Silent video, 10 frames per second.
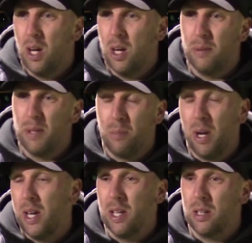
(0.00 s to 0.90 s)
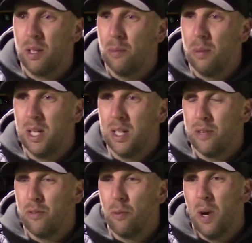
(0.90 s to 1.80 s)
and play a completely
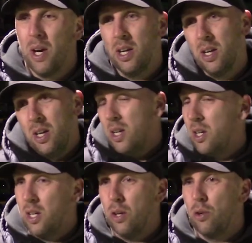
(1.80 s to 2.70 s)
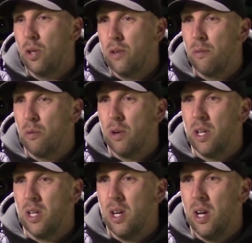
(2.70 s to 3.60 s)
different way, you will give them
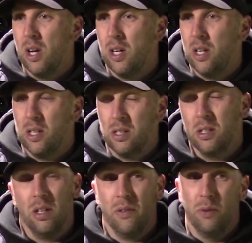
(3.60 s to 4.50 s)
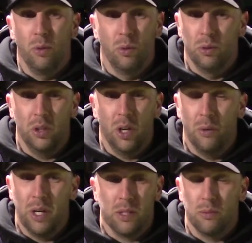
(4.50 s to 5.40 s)
credit. And I thought
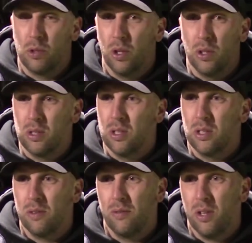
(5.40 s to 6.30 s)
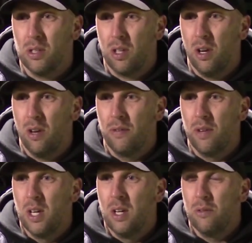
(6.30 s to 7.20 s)
we had some chances first half.
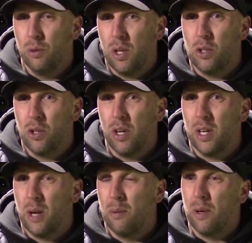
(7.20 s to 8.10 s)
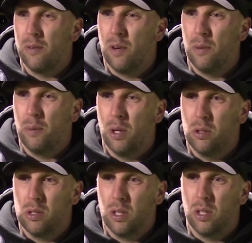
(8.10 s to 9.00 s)
I thought Deshaun had a couple at the far
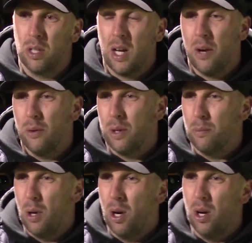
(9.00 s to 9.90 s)
post and Cow at the bar.